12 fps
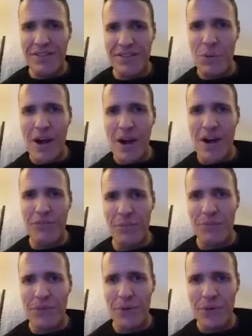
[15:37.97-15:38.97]
It took a while
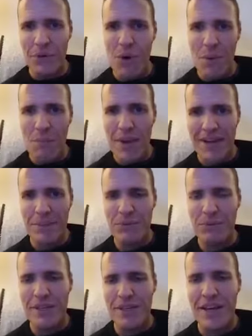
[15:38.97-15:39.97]
for her to warm back
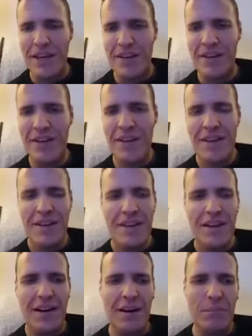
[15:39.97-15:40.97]
up to me again.
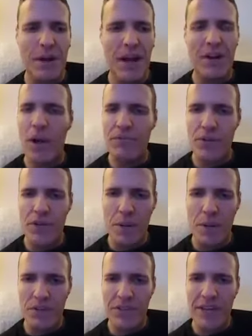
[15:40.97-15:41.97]
But I know after a
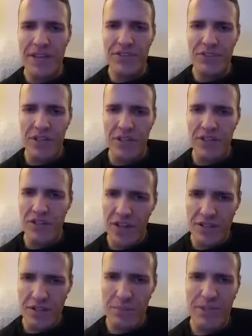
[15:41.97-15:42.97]
couple of days, she started
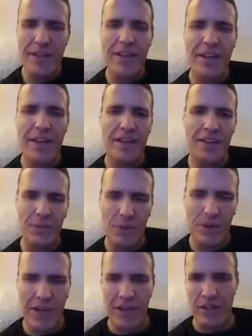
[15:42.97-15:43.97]
talking to me again, and then
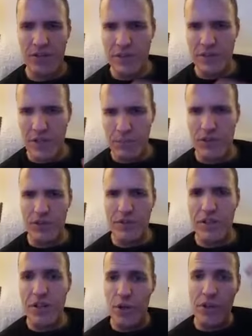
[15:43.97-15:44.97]
we kind of developed,
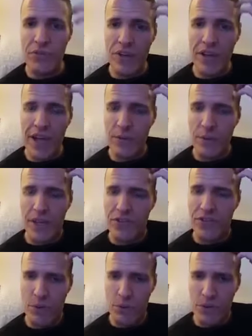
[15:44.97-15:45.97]
a different kind of
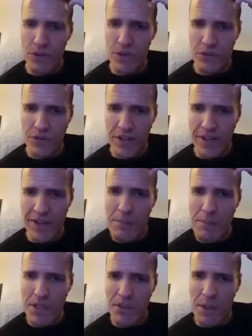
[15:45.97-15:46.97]
relationship with a different
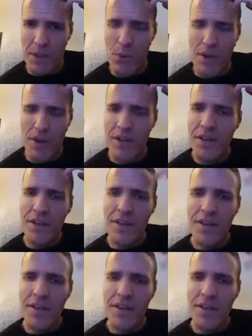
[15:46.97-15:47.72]
dynamic at that point.